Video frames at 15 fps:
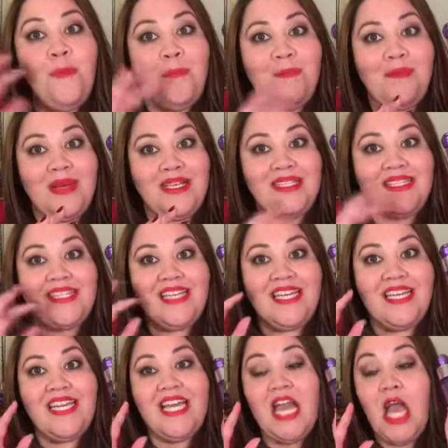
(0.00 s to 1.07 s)

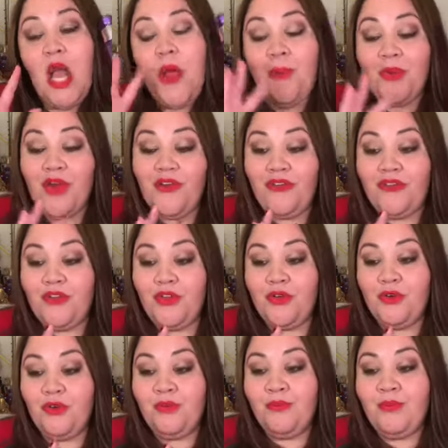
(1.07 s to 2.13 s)
musky
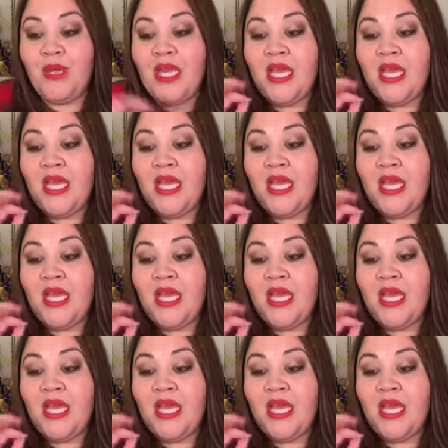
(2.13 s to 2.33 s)
perfume.